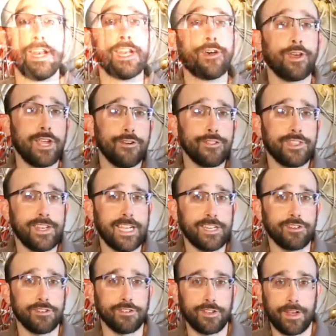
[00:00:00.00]
Now here at the
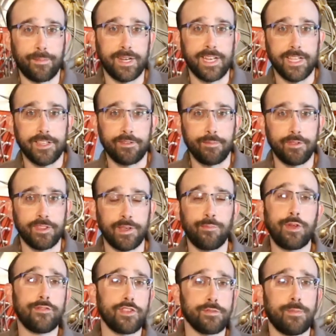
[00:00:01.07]
National Atomic Testing Museum,
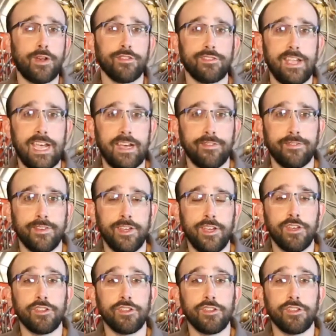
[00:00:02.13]
we have a small staff.